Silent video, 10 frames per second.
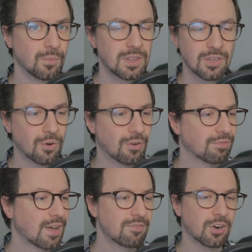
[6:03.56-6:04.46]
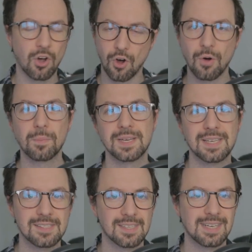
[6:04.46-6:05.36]
with your favorite
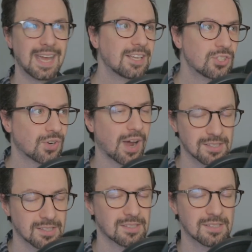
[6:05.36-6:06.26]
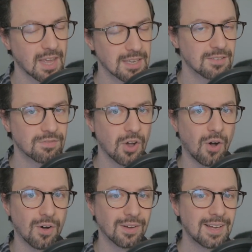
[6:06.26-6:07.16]
hobbies and interests that you've
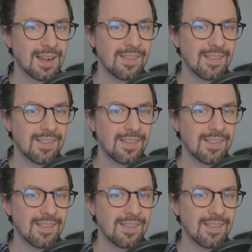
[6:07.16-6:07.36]
got